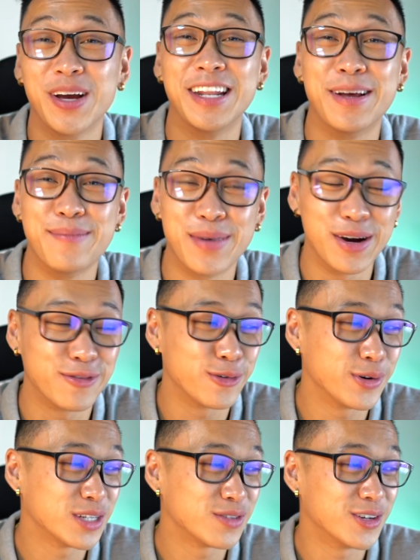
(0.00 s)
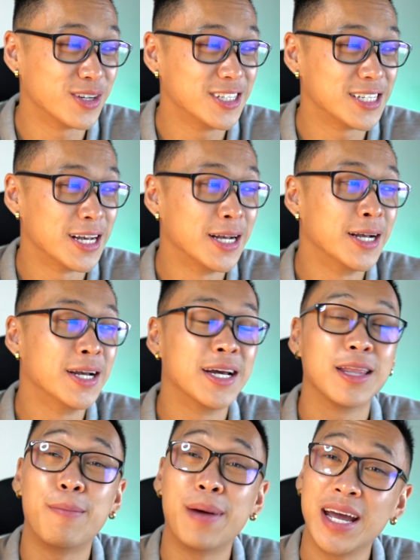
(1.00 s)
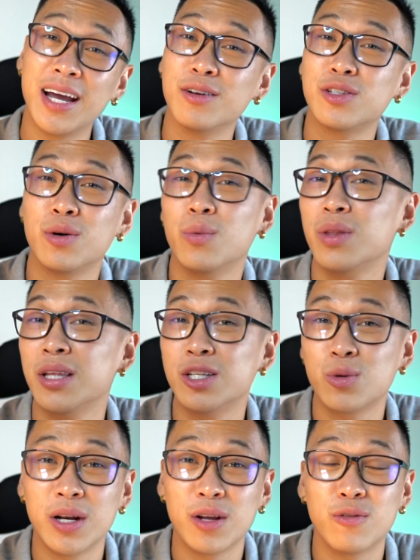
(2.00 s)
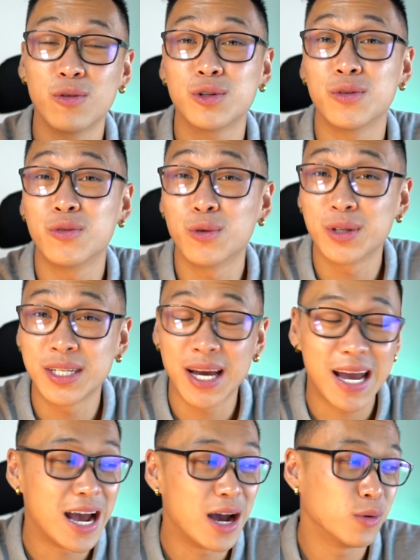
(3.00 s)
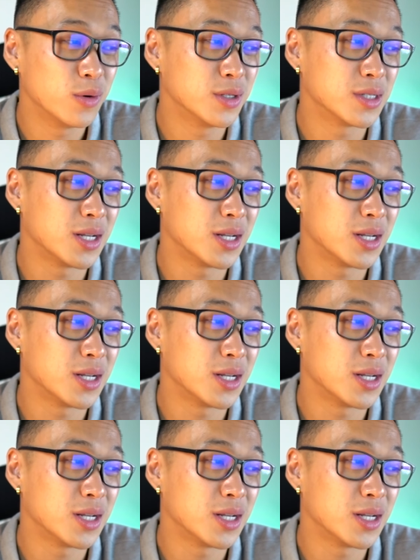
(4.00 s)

and then My Forex funds. The payouts are within 24 to 48 hours.